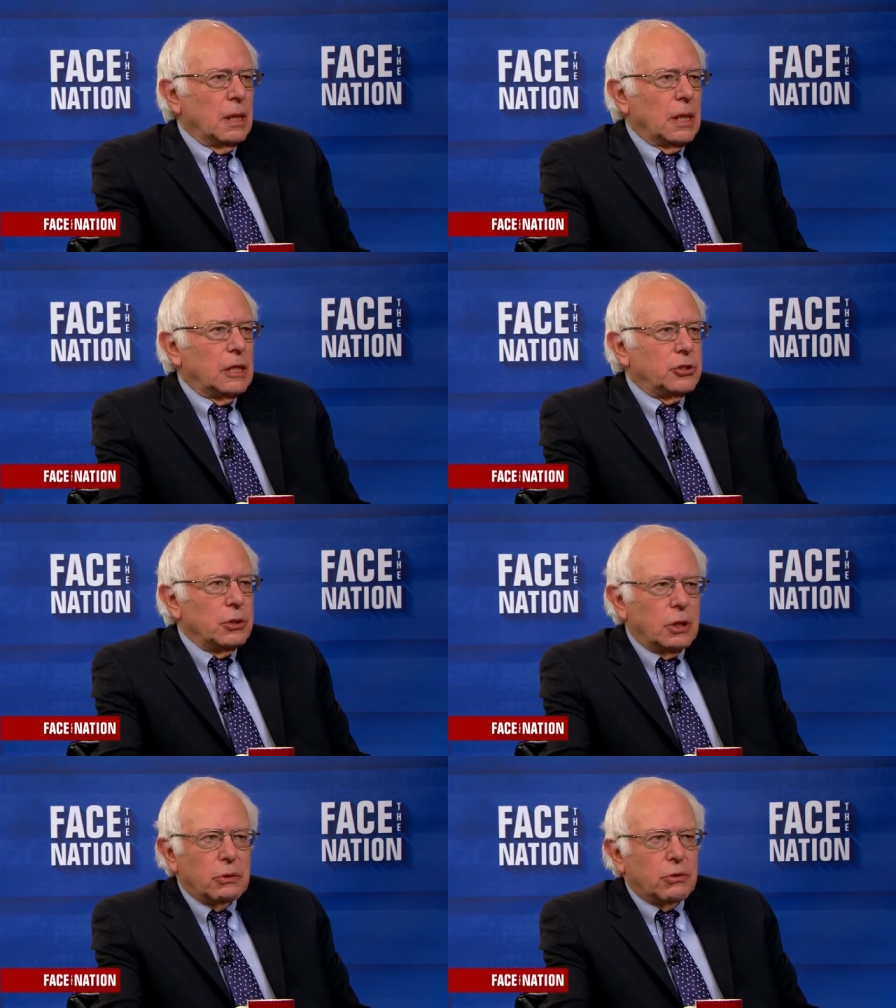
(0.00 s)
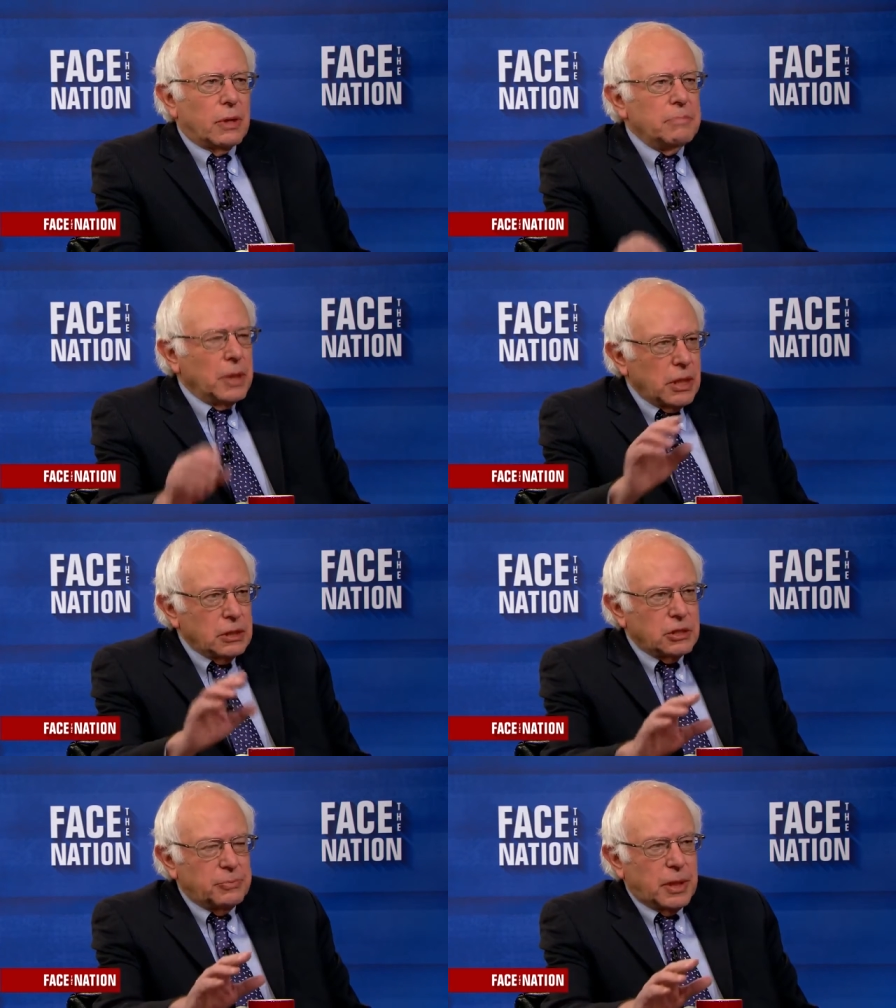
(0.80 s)
And as you know, there are
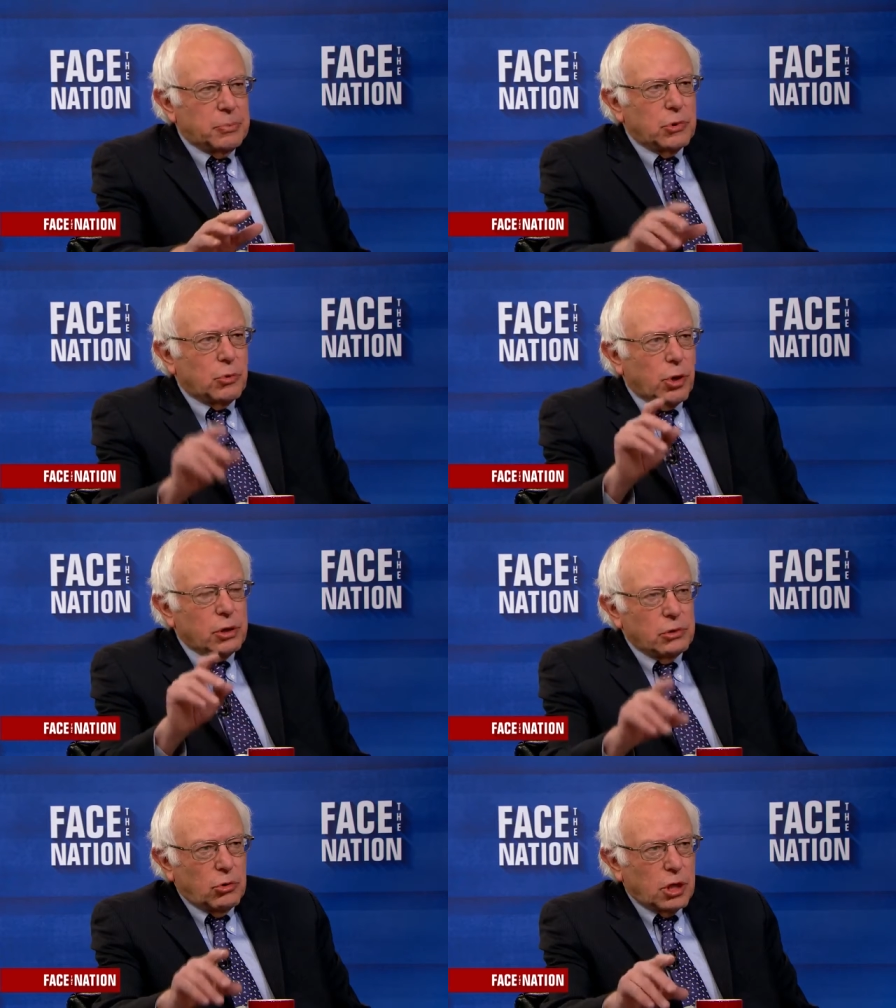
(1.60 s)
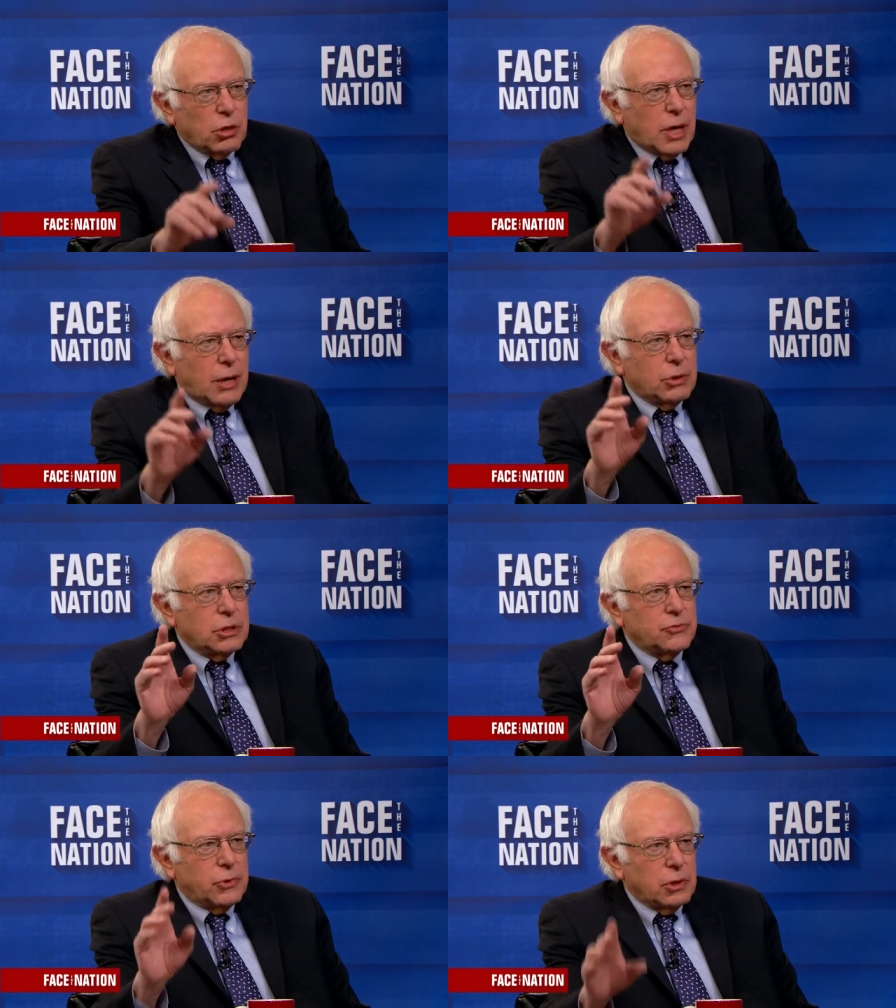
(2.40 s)
millions of people who are working longer
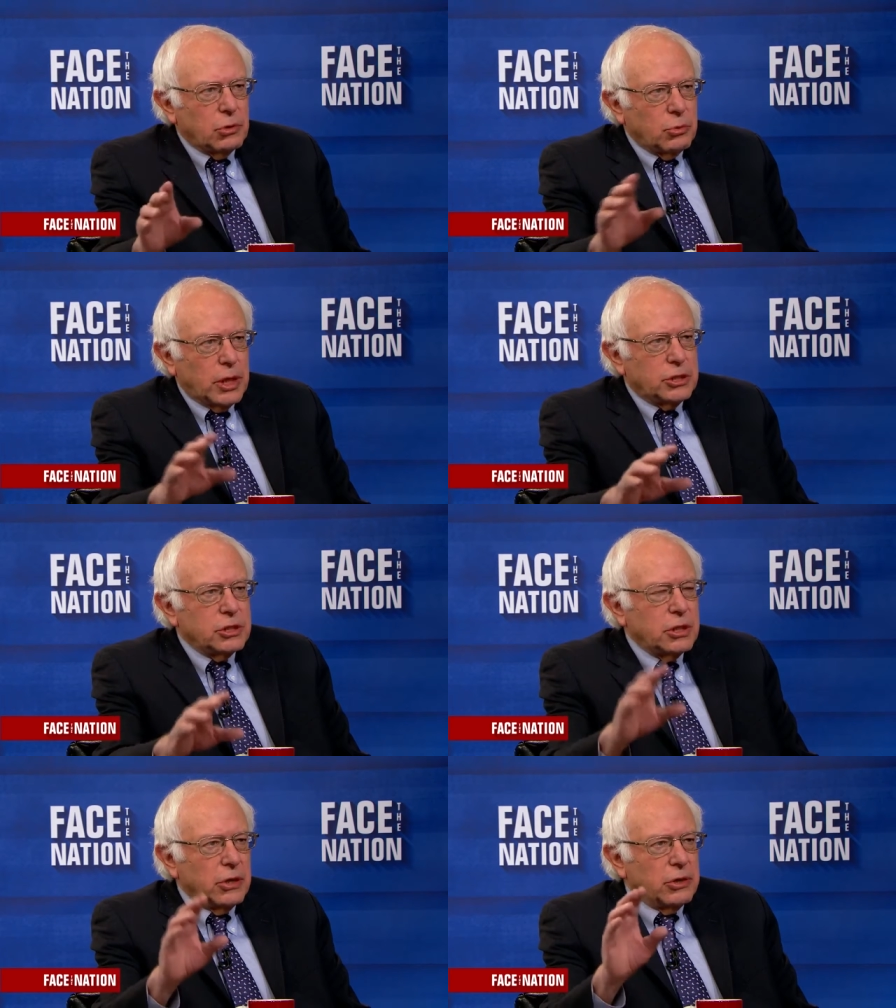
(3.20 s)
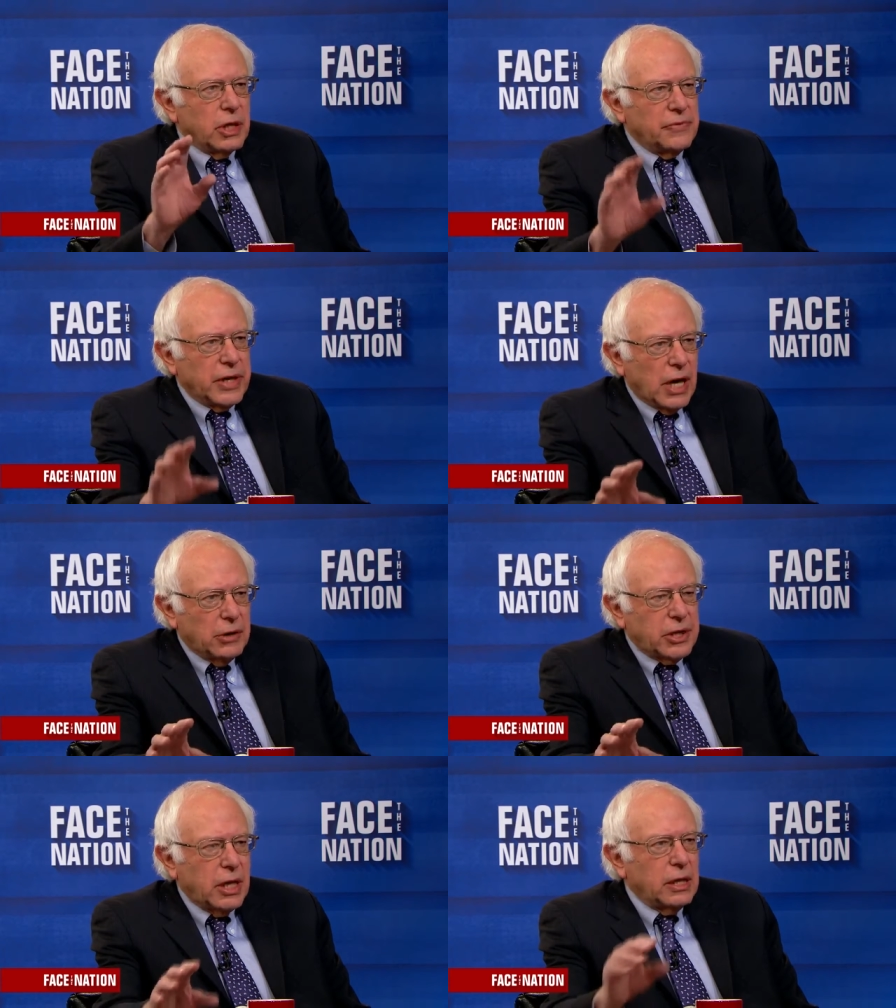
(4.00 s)
hours for lower wages. They don't have any
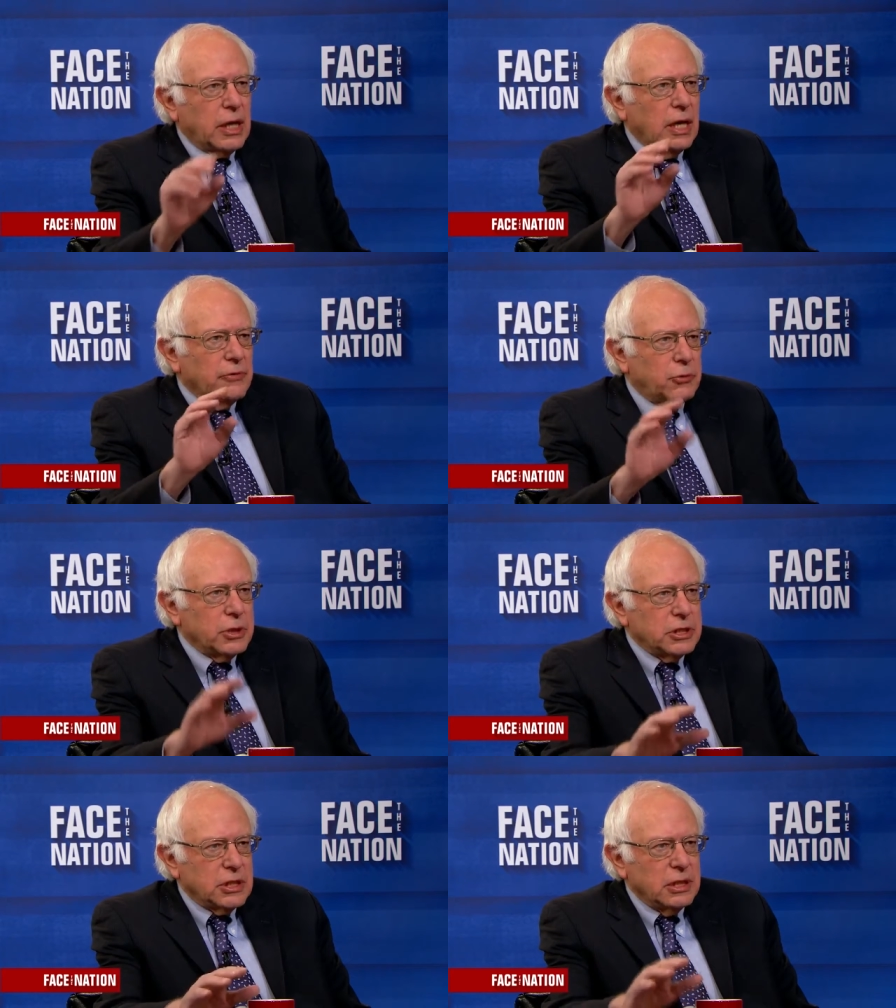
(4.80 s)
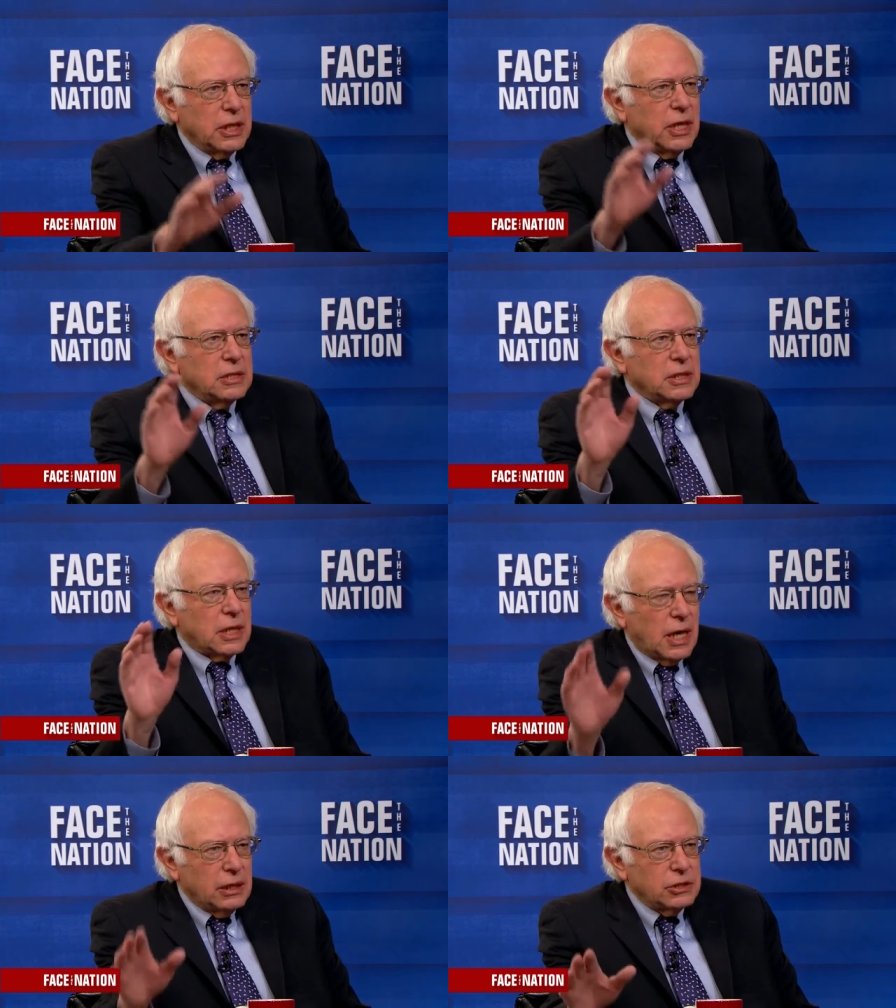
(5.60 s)
health care. They can't afford to send their kids to
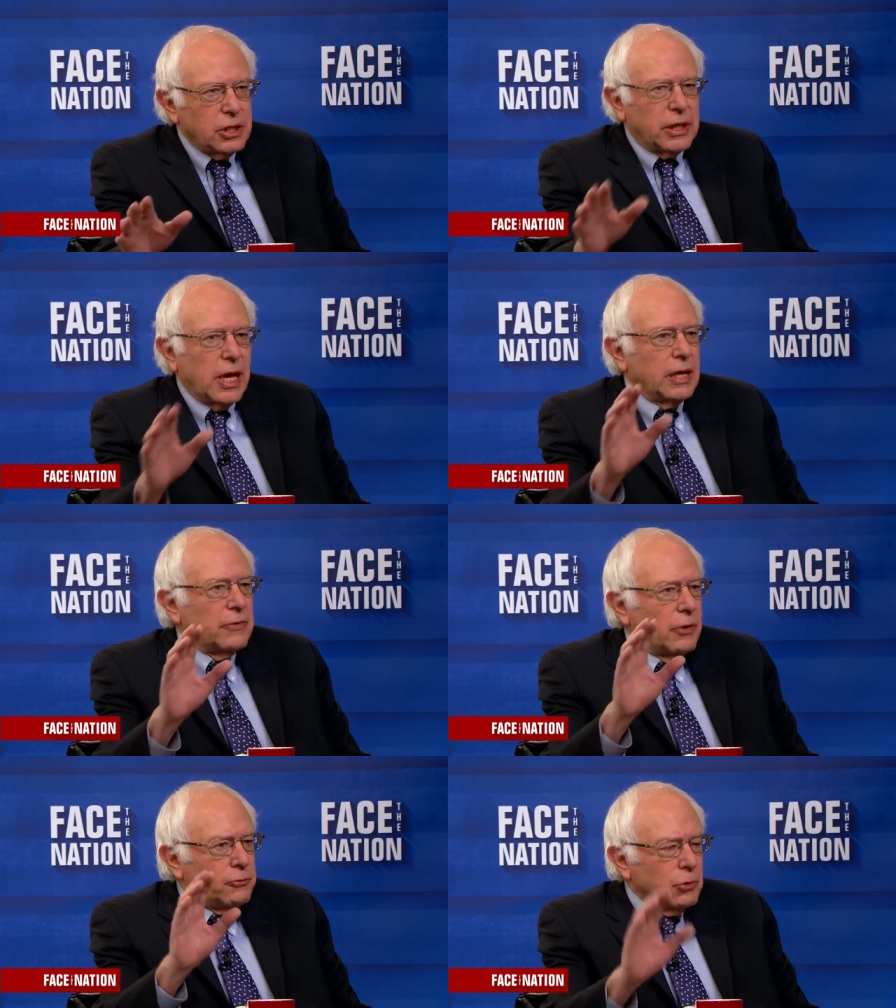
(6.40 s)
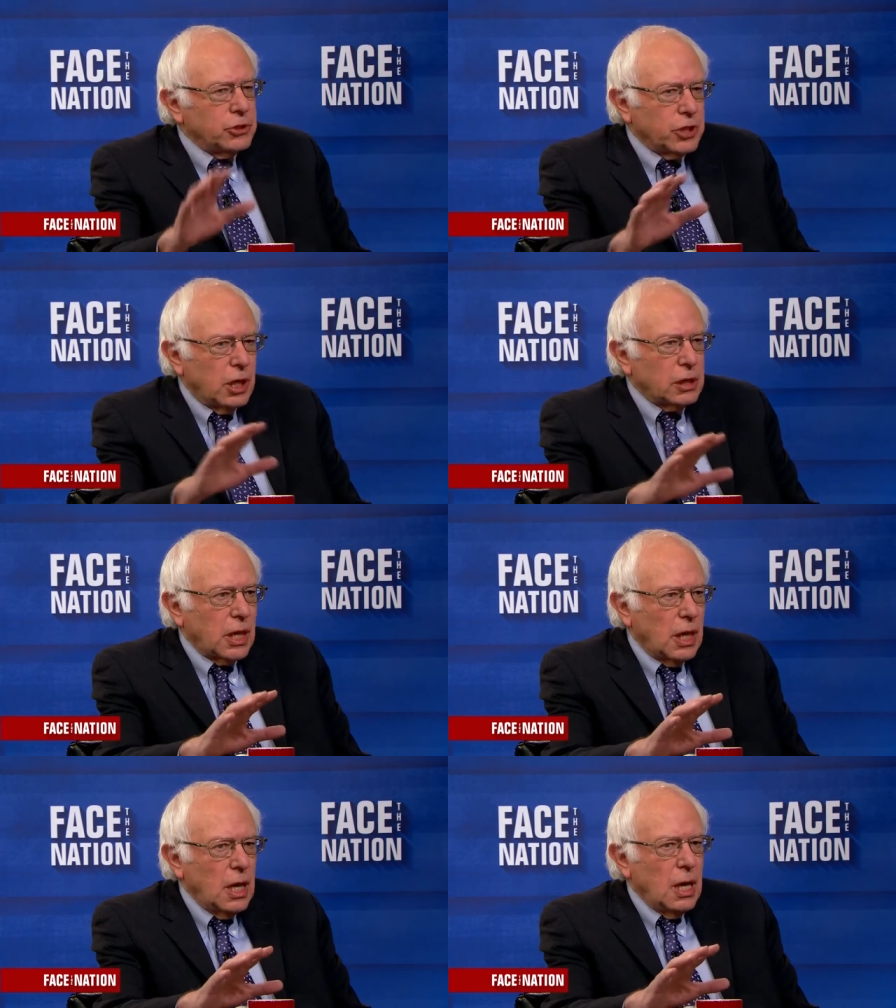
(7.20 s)
college. They can't afford
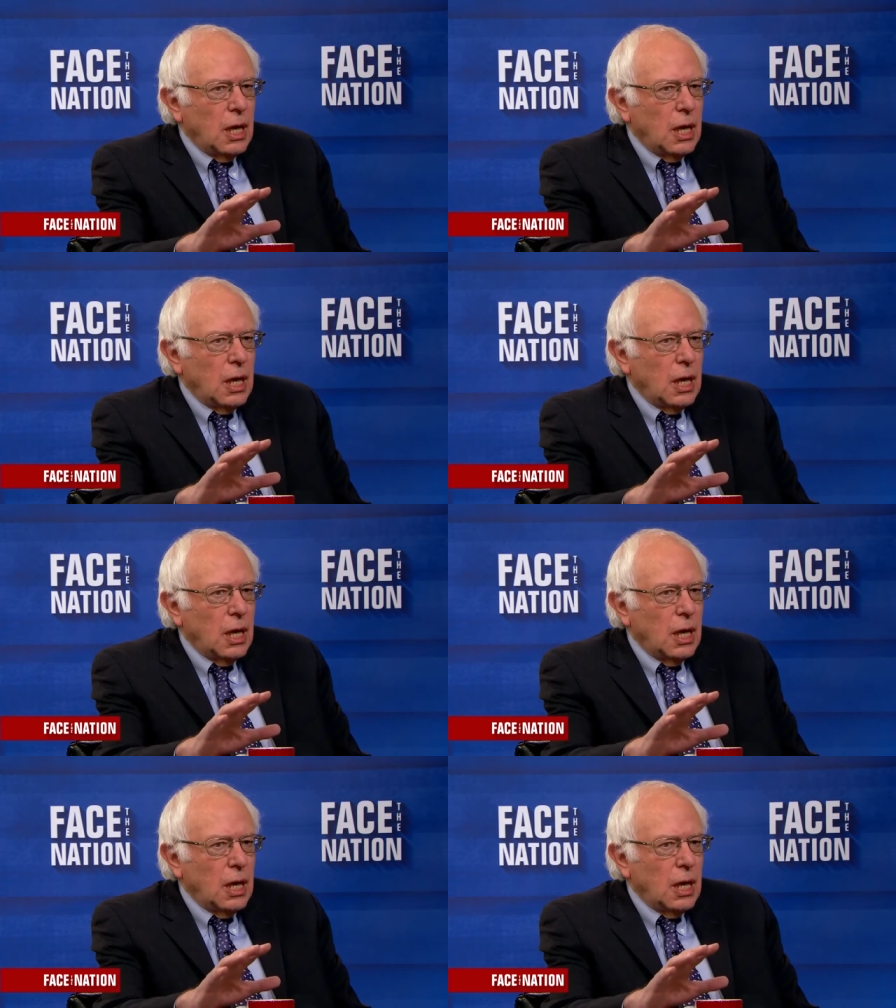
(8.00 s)
childcare.